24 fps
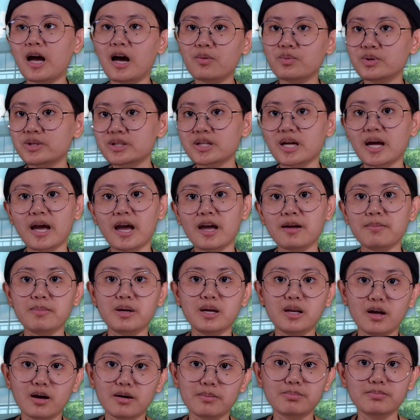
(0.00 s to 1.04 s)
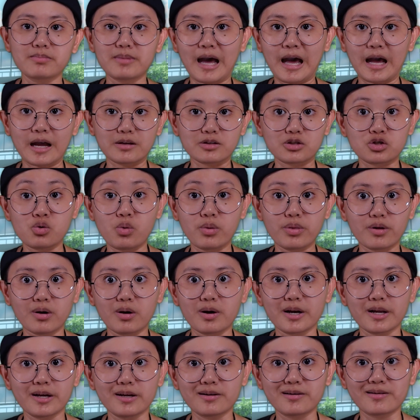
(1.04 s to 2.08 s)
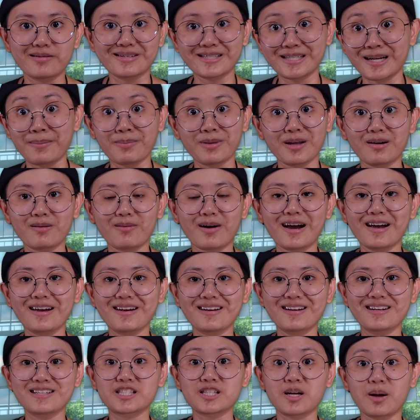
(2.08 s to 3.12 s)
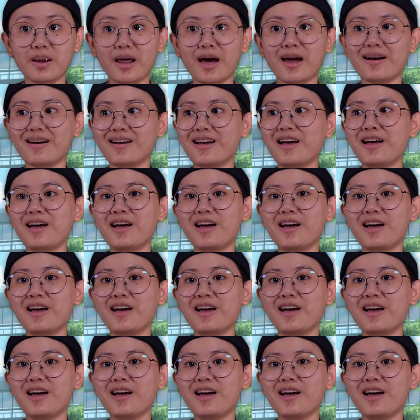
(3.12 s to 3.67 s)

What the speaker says: I would say, hey, meet up at 2:30 or something, right? So then,